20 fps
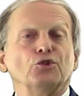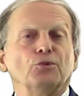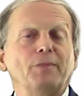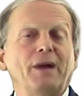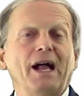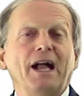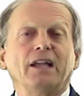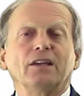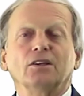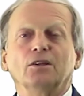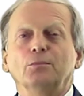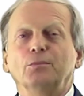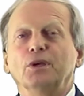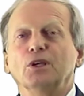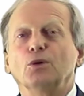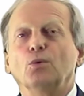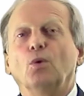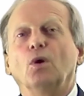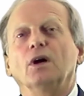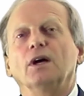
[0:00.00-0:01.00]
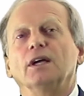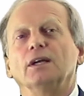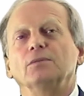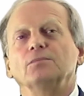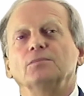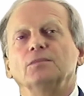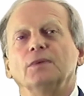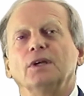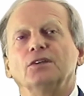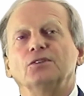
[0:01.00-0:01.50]
are back in a big way,
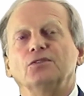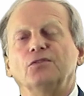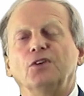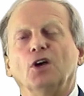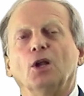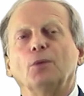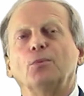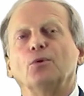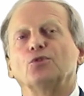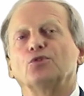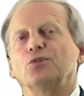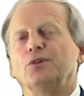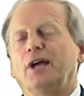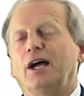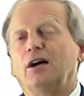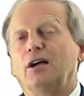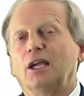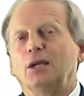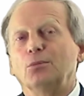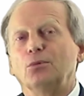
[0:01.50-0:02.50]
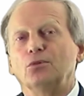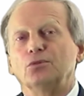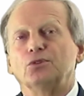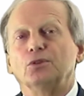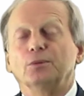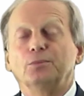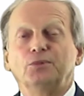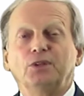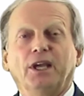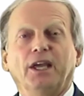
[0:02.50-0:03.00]
as developers are now able
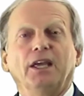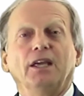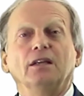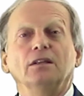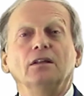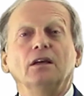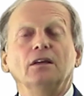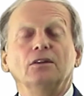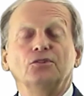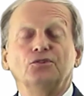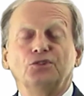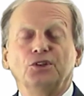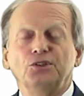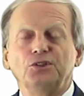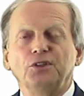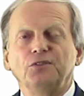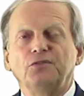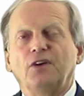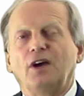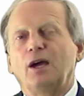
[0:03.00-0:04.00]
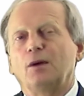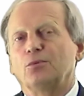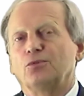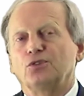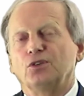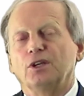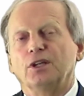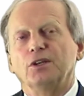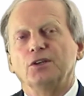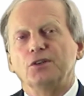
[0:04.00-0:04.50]
to obtain
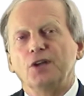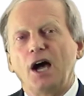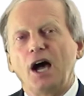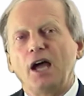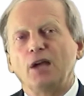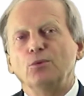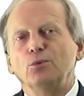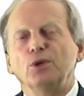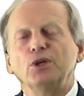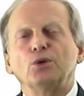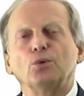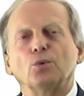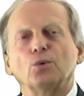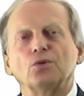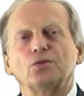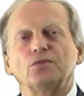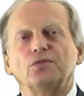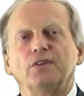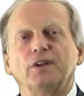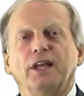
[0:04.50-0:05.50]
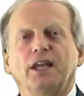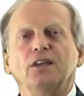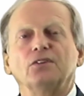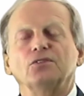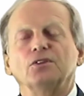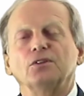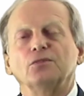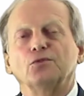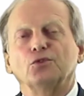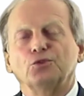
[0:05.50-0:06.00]
65% non-recourse
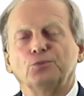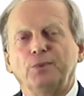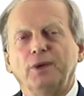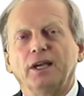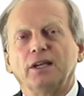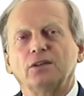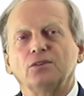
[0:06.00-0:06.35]
financing for spec